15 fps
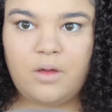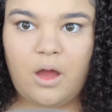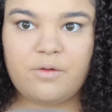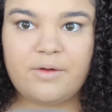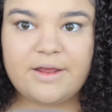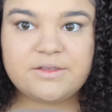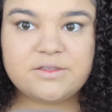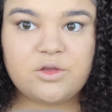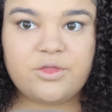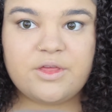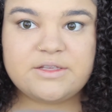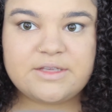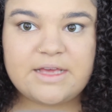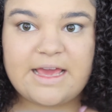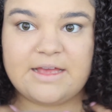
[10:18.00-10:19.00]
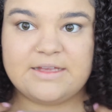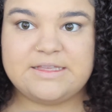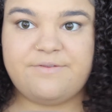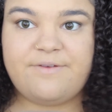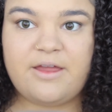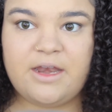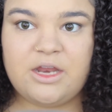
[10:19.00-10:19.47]
Alright, so this is
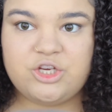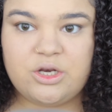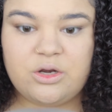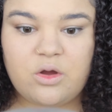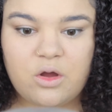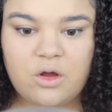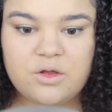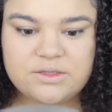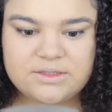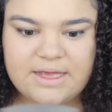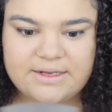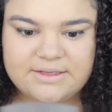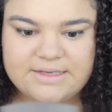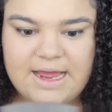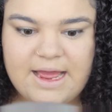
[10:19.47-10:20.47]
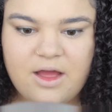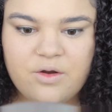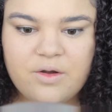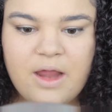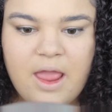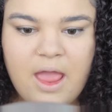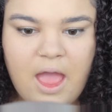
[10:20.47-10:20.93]
the foundation all set
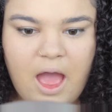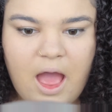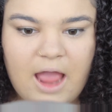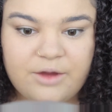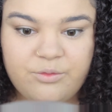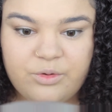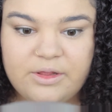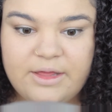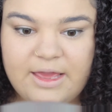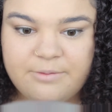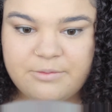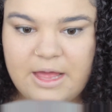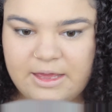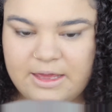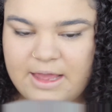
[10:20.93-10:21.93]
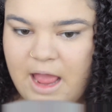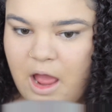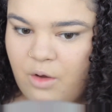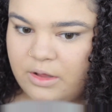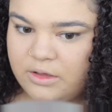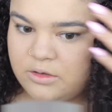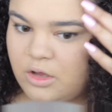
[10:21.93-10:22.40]
down. I really am liking
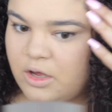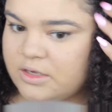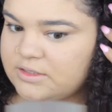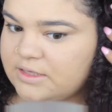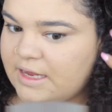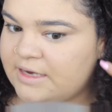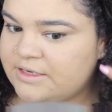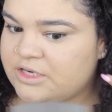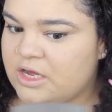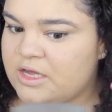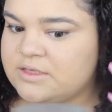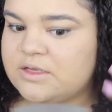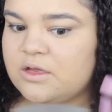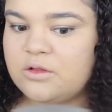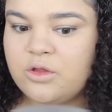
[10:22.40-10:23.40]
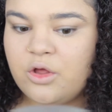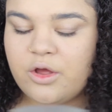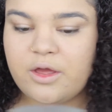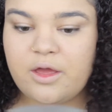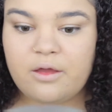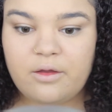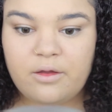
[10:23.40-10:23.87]
how it looks. It does
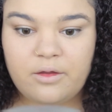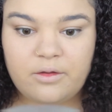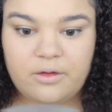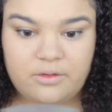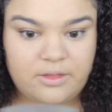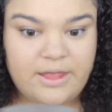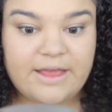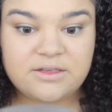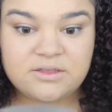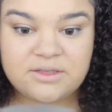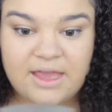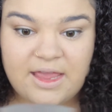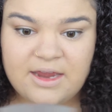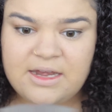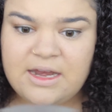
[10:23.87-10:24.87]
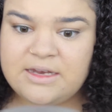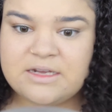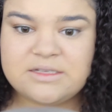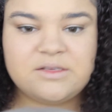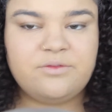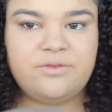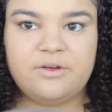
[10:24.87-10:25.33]
look like skin. It
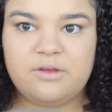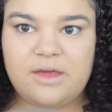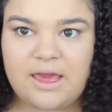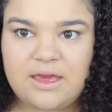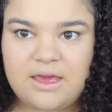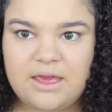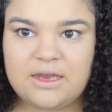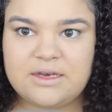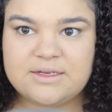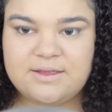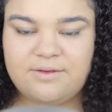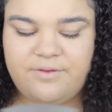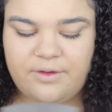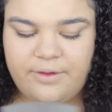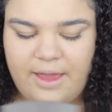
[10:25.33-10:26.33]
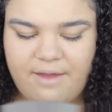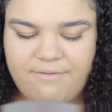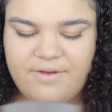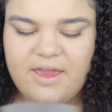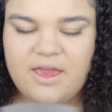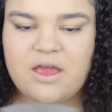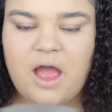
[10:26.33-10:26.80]
doesn't feel cakey. It doesn't feel
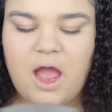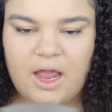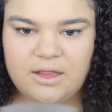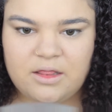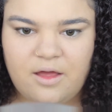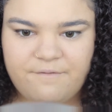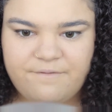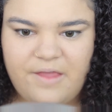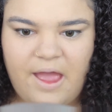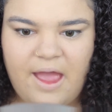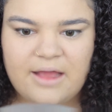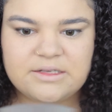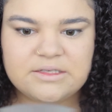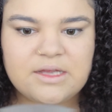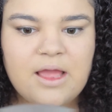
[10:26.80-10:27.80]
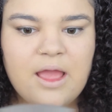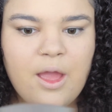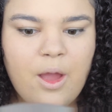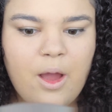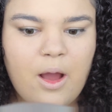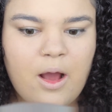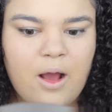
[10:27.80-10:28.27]
heavy. I love that.
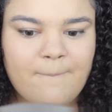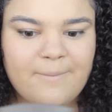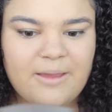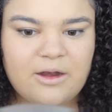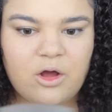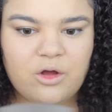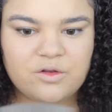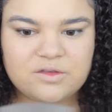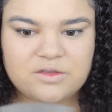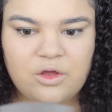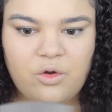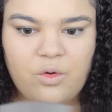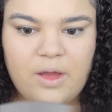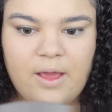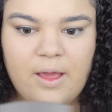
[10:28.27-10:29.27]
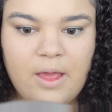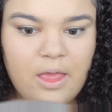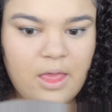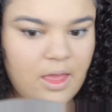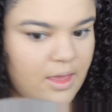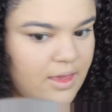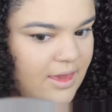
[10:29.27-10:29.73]
It also,
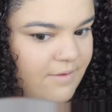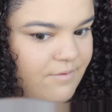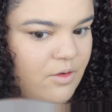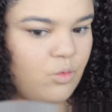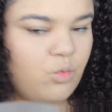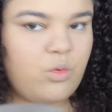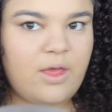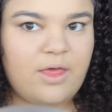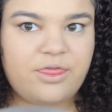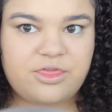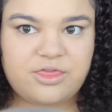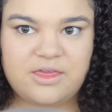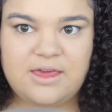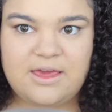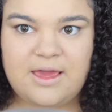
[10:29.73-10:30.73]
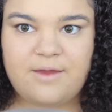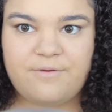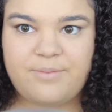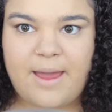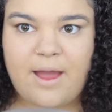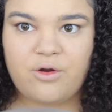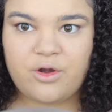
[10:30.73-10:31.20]
even with the
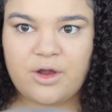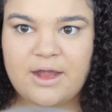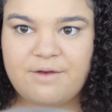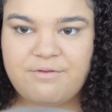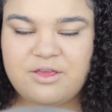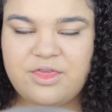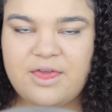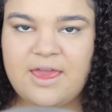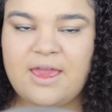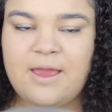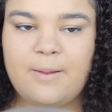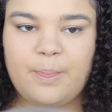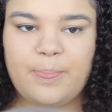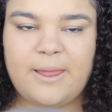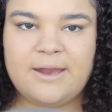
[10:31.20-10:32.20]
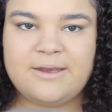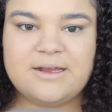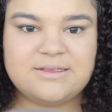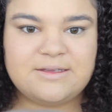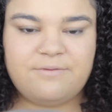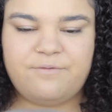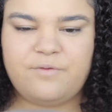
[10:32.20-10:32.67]
powder and everything, it
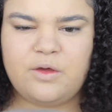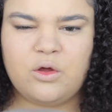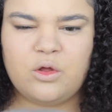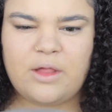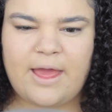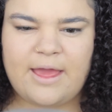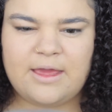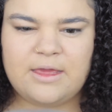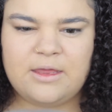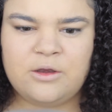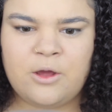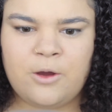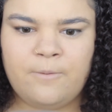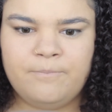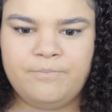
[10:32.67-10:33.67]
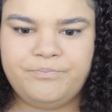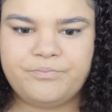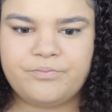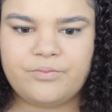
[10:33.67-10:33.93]
doesn't feel like, you know,